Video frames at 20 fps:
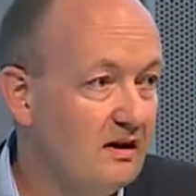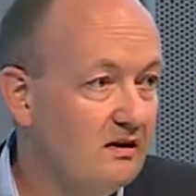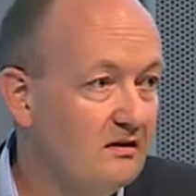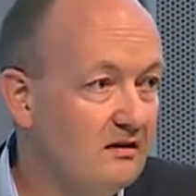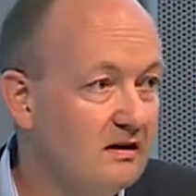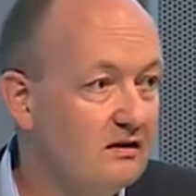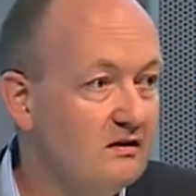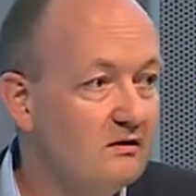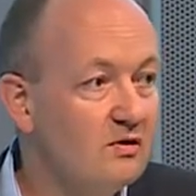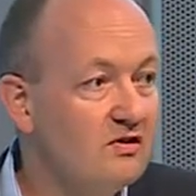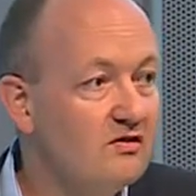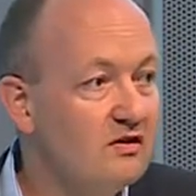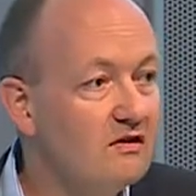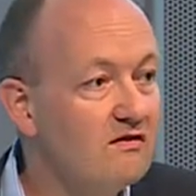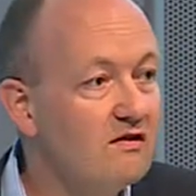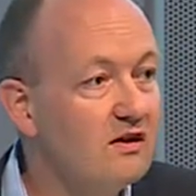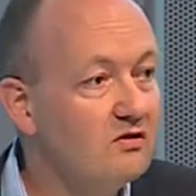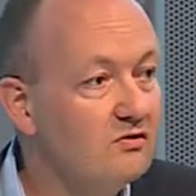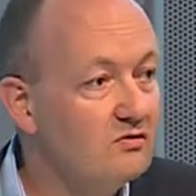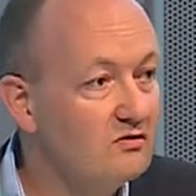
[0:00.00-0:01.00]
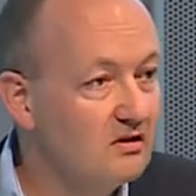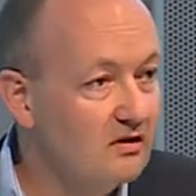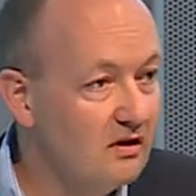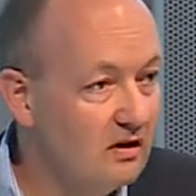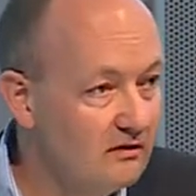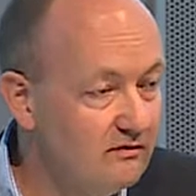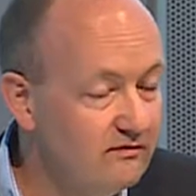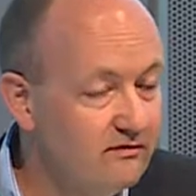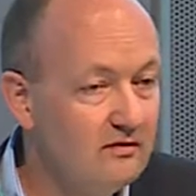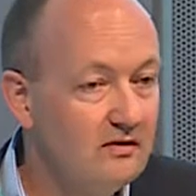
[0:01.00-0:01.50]
I think the results are good
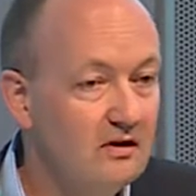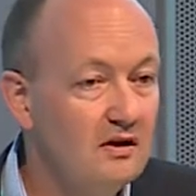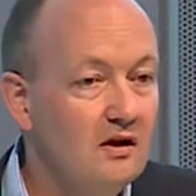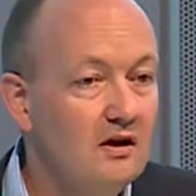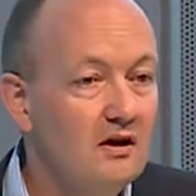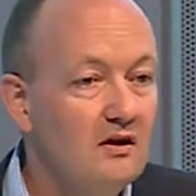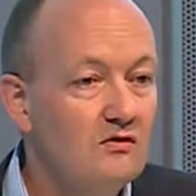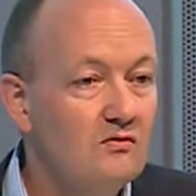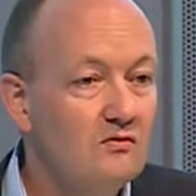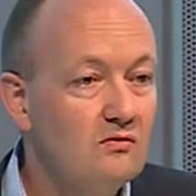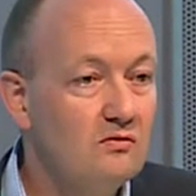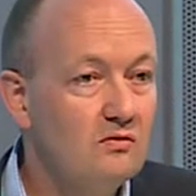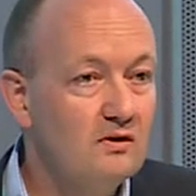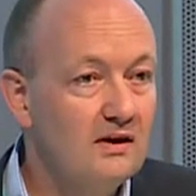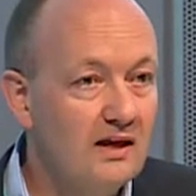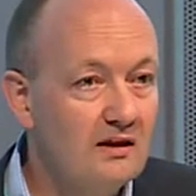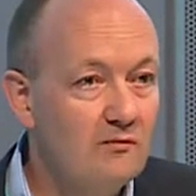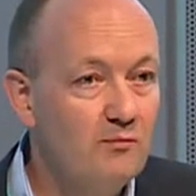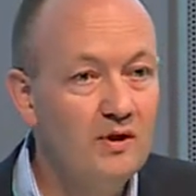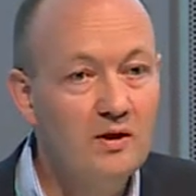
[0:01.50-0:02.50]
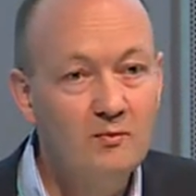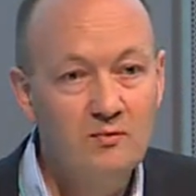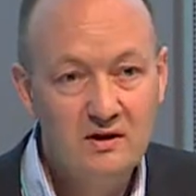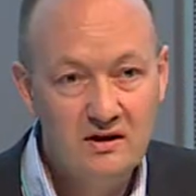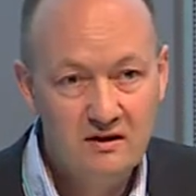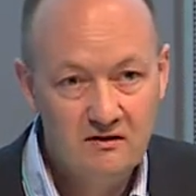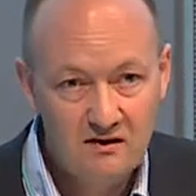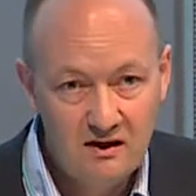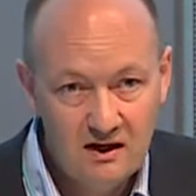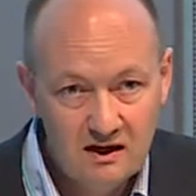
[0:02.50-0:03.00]
enough to get people
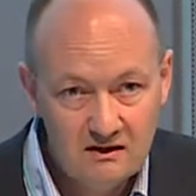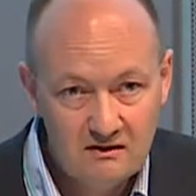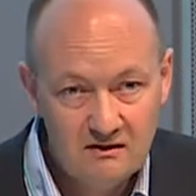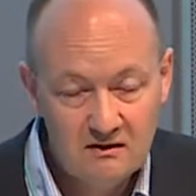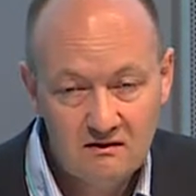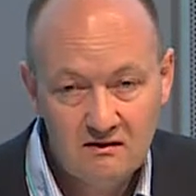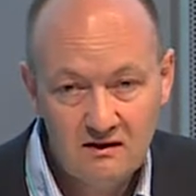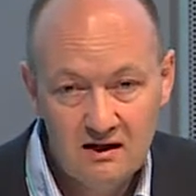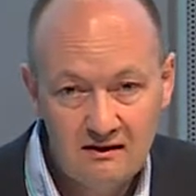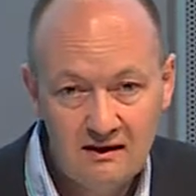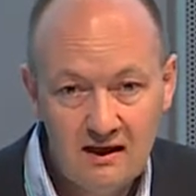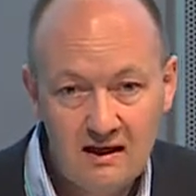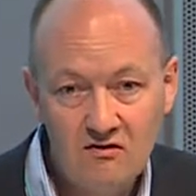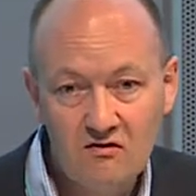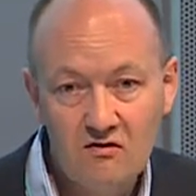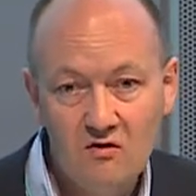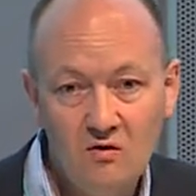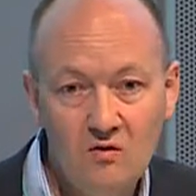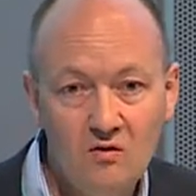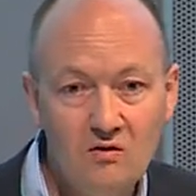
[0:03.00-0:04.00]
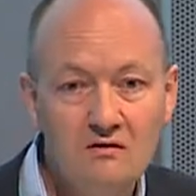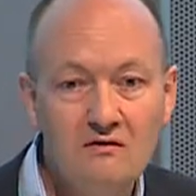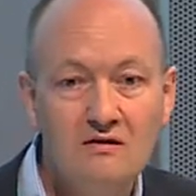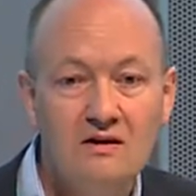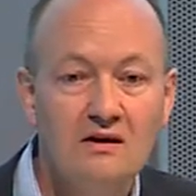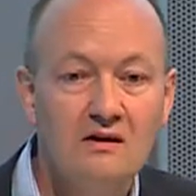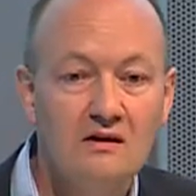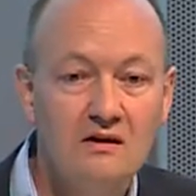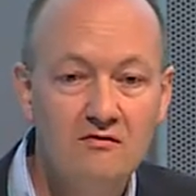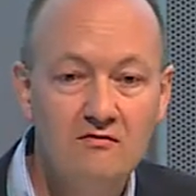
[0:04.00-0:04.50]
excited. And that's the whole
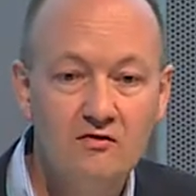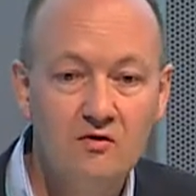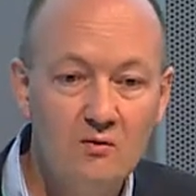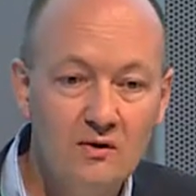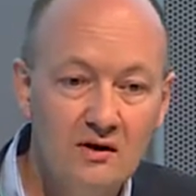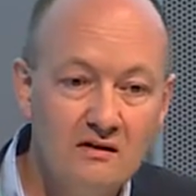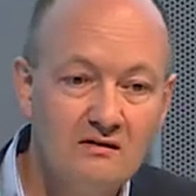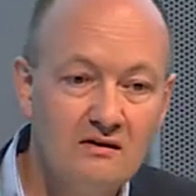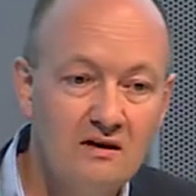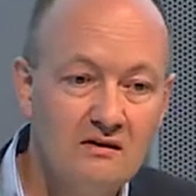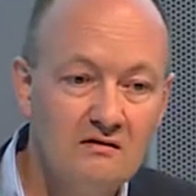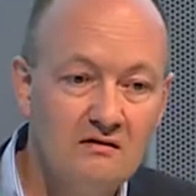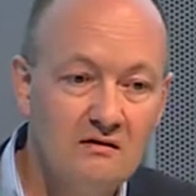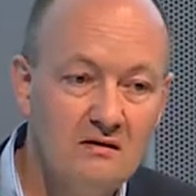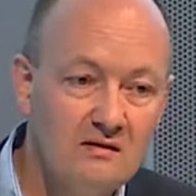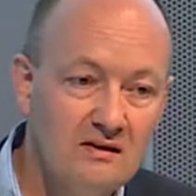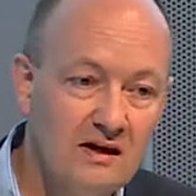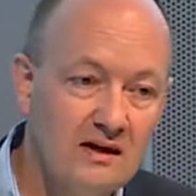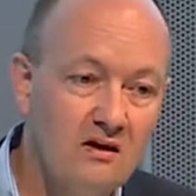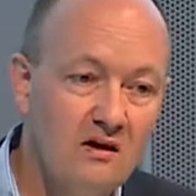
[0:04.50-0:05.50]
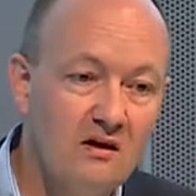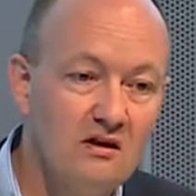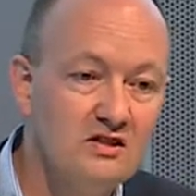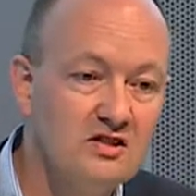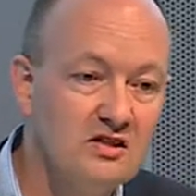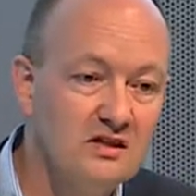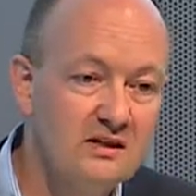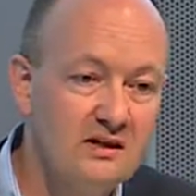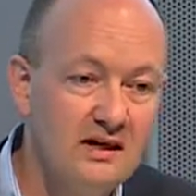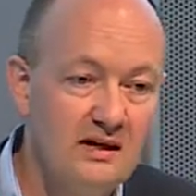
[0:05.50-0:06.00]
thing. If you want that
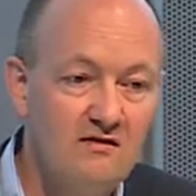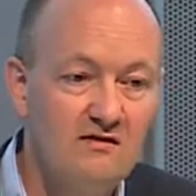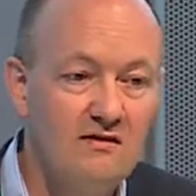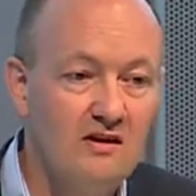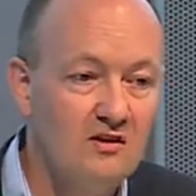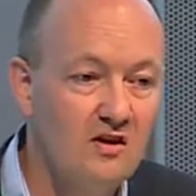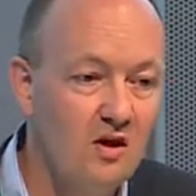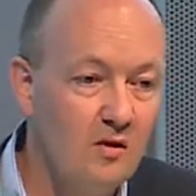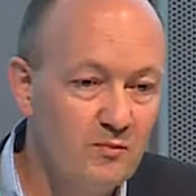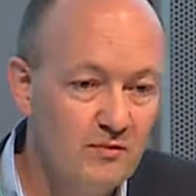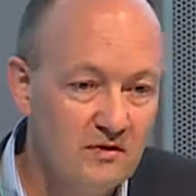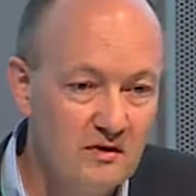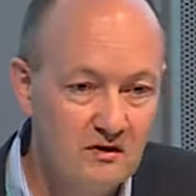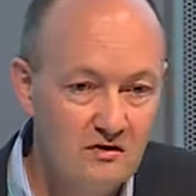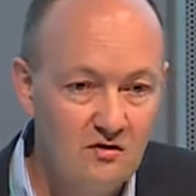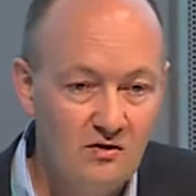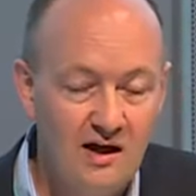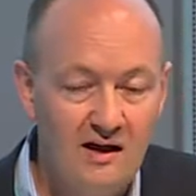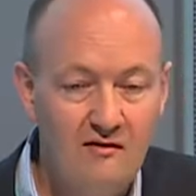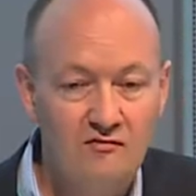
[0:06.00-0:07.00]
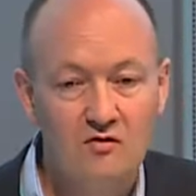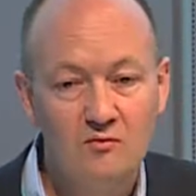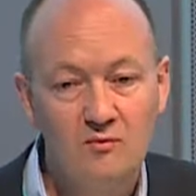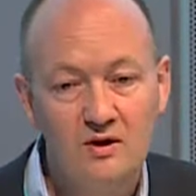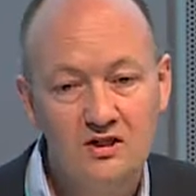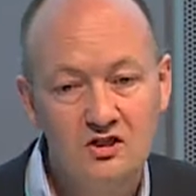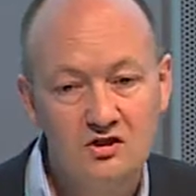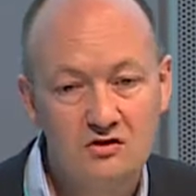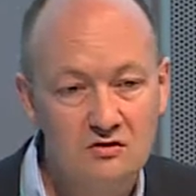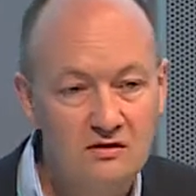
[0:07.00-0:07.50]
technology gets adopted, you have to
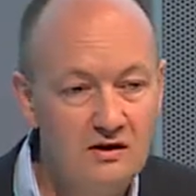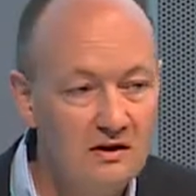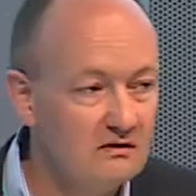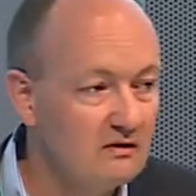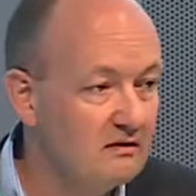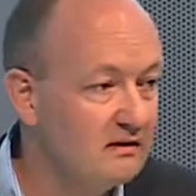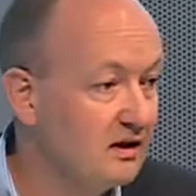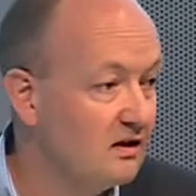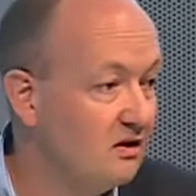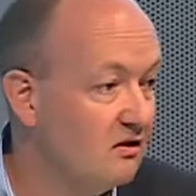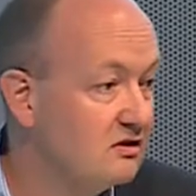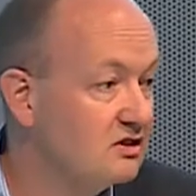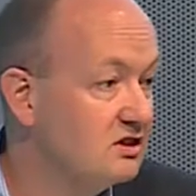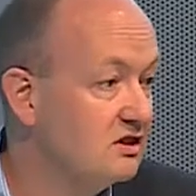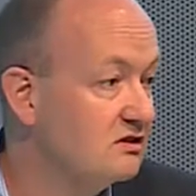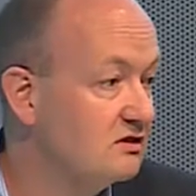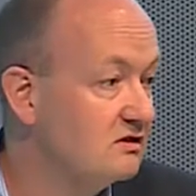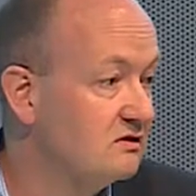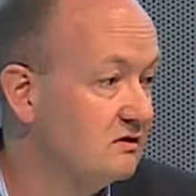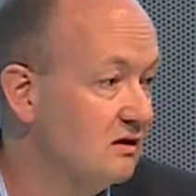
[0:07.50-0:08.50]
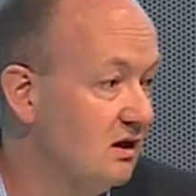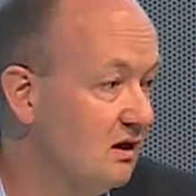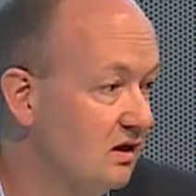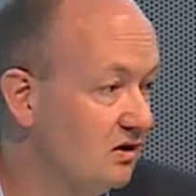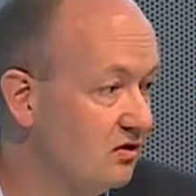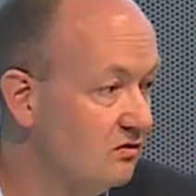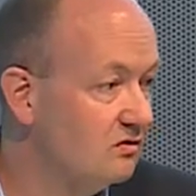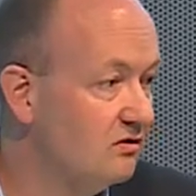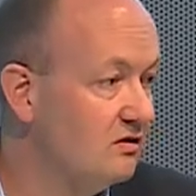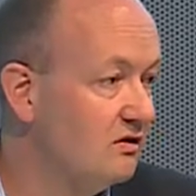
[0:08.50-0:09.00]
make sure that the technology is
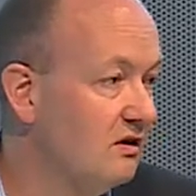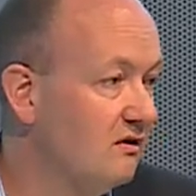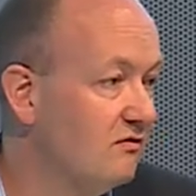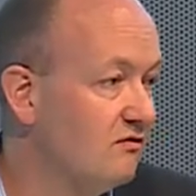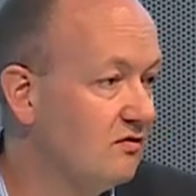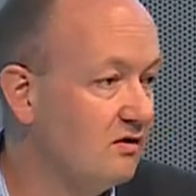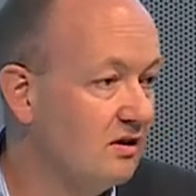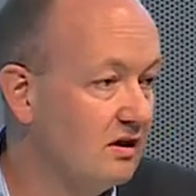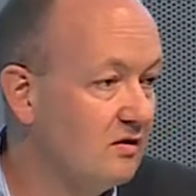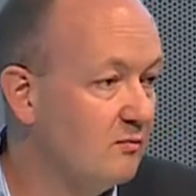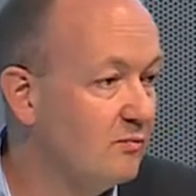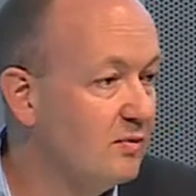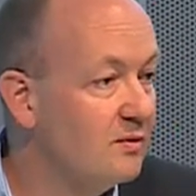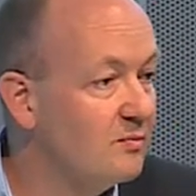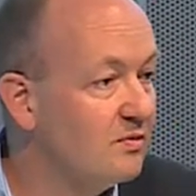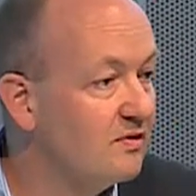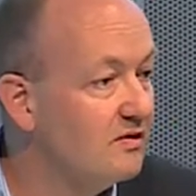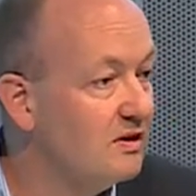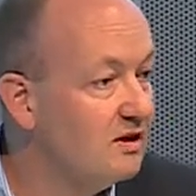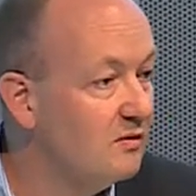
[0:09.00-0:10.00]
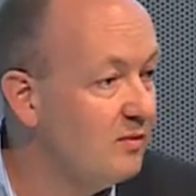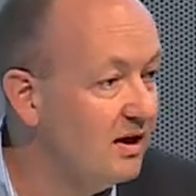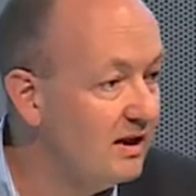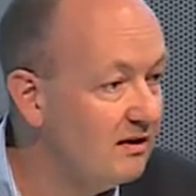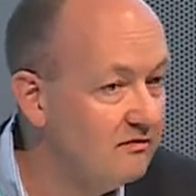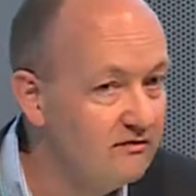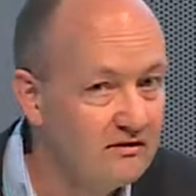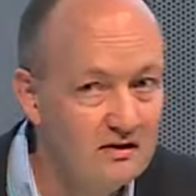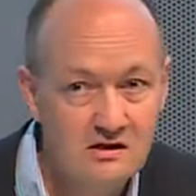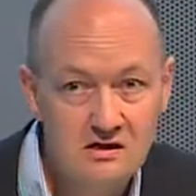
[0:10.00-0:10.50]
good enough so that the people see the
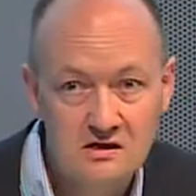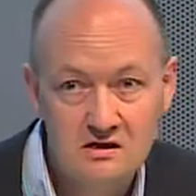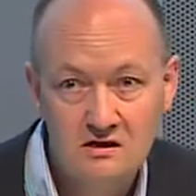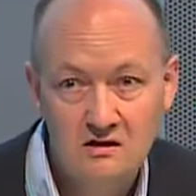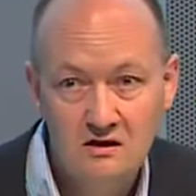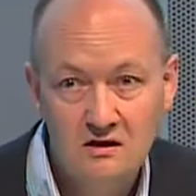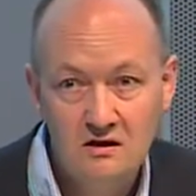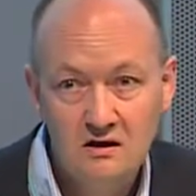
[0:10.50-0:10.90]
benefits.